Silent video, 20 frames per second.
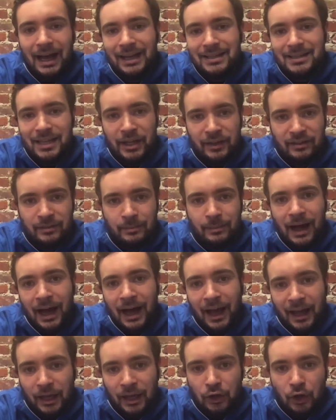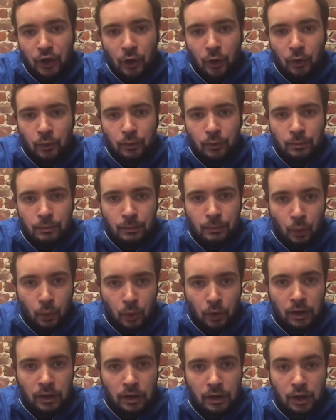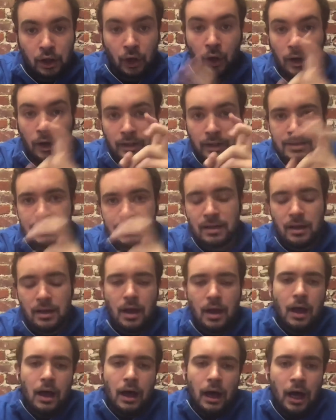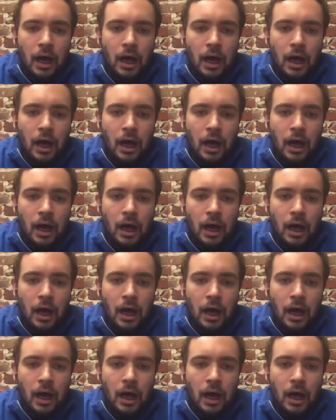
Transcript: APIs, and then you have to buy, more calls.